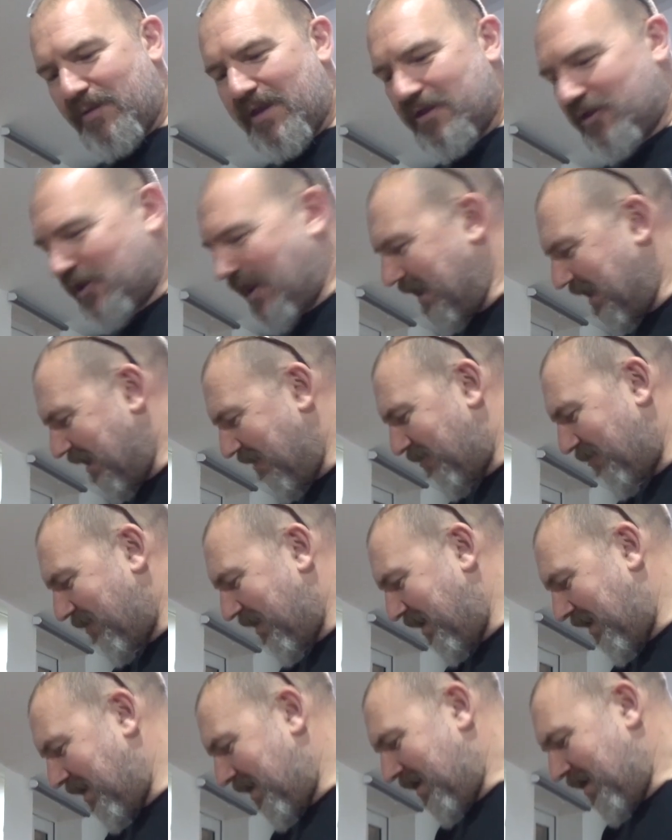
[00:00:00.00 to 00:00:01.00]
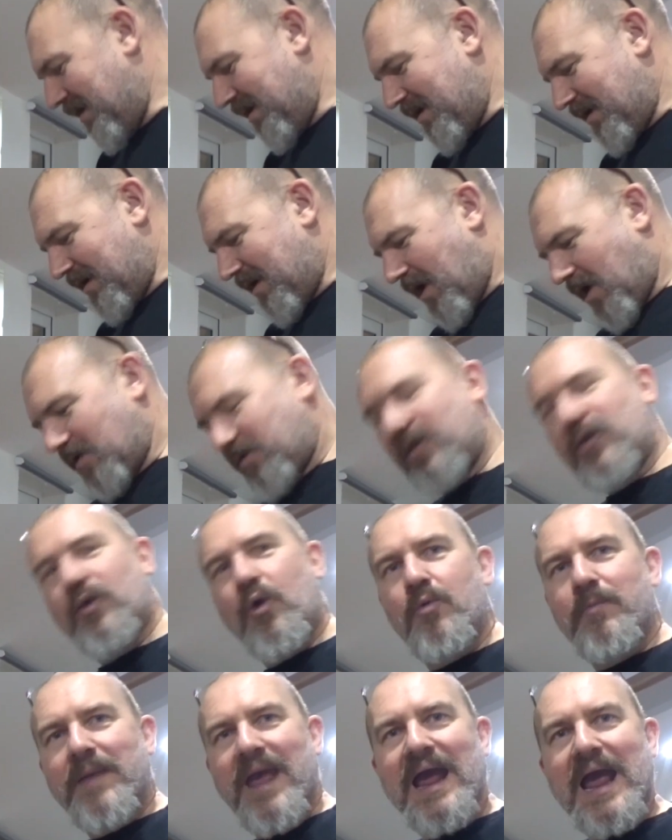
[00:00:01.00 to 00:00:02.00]
pleasure that gives me. Just
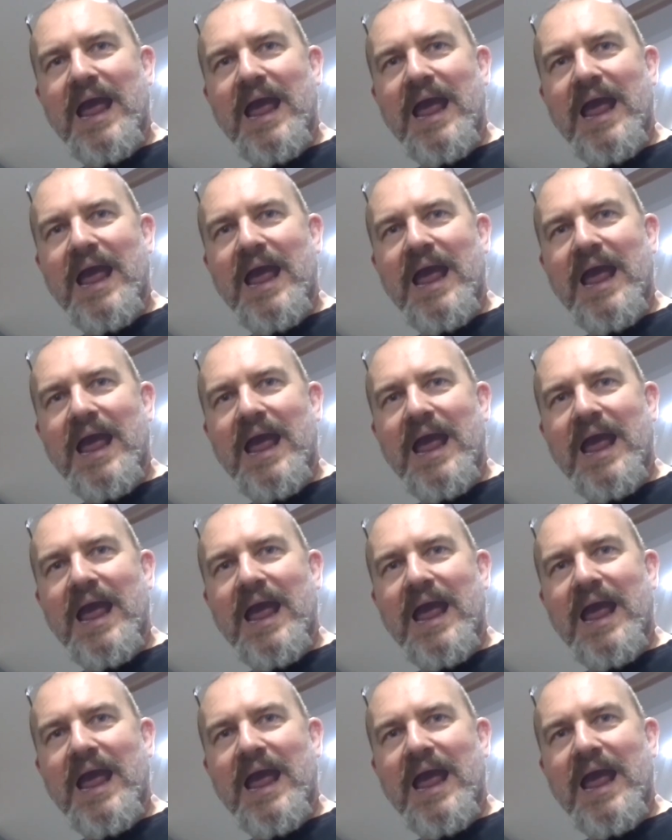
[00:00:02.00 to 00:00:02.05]
call me a